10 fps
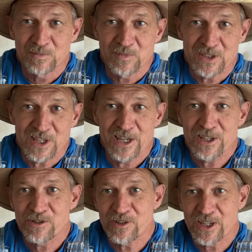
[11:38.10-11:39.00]
but the
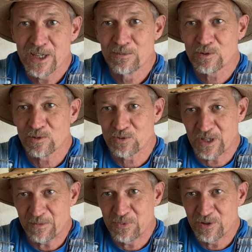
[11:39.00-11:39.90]
extra chemicals
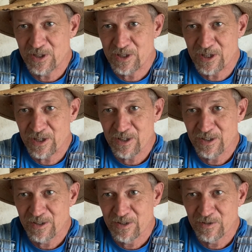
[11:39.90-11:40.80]
I put in
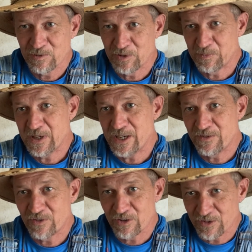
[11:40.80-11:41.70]
there would have
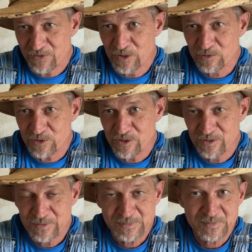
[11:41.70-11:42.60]
paid for the filter.
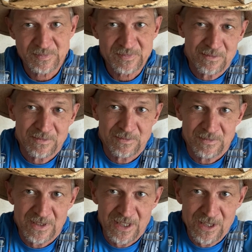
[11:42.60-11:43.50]

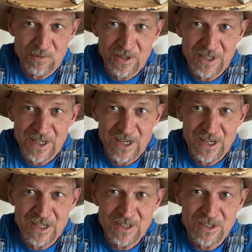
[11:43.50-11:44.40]
But anyway
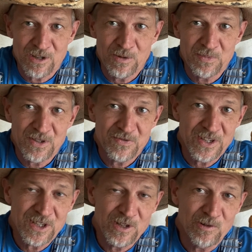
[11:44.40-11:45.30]
guys, I hope this
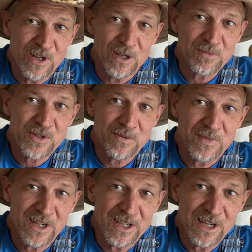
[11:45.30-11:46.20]
video helps
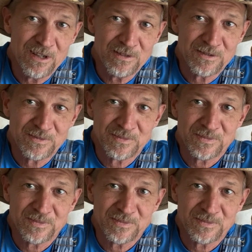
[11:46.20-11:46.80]
somebody out.